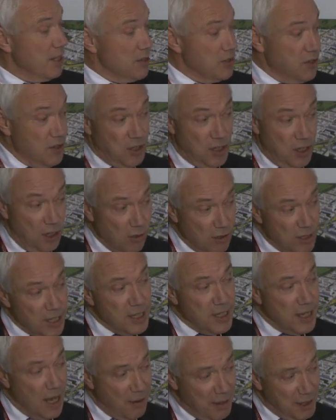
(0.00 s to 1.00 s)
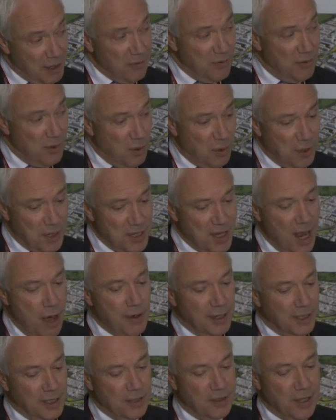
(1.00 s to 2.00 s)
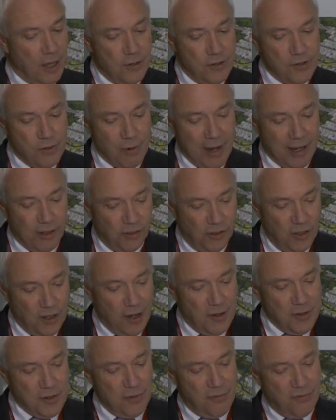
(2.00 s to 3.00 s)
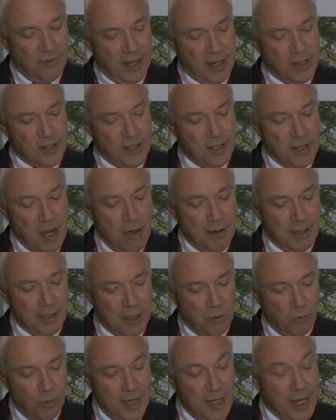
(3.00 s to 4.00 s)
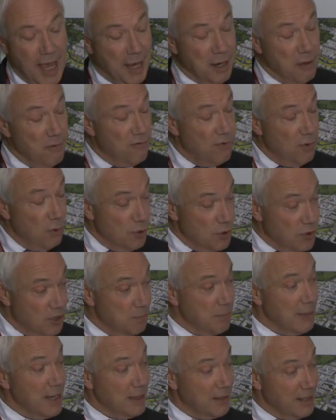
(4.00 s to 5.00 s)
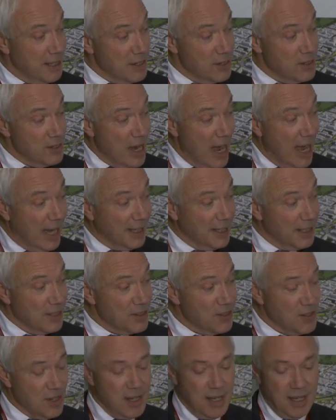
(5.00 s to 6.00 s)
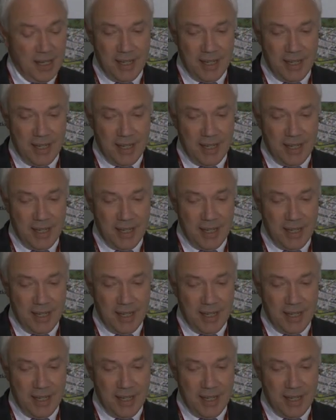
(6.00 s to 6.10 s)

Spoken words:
security going forward, knowing that those ratios are fixed, knowing that we can afford to meet these targets,